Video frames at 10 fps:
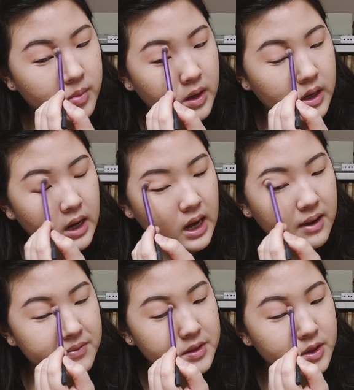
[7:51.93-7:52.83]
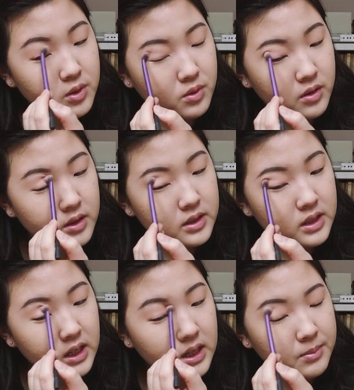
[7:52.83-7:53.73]
But after
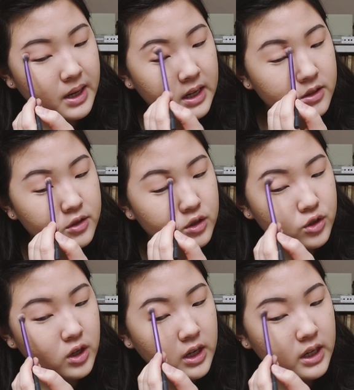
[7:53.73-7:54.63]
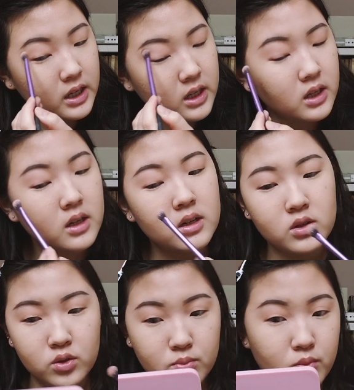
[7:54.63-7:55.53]
quarantine, I'm actually trying
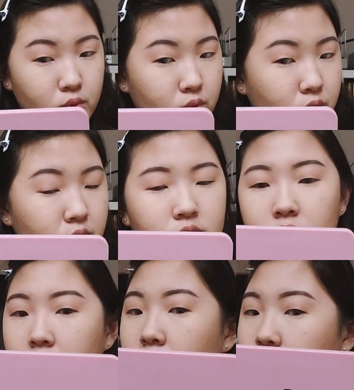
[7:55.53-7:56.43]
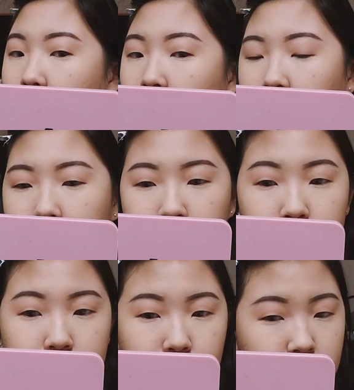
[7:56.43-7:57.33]
to move
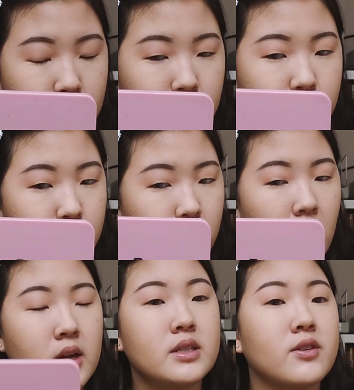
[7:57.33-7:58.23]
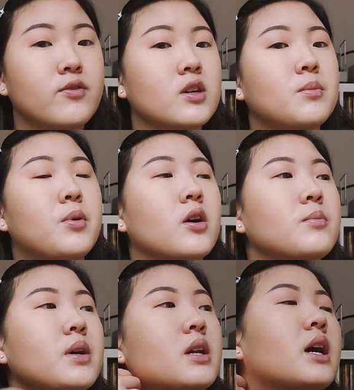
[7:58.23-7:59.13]
out to a different apartment.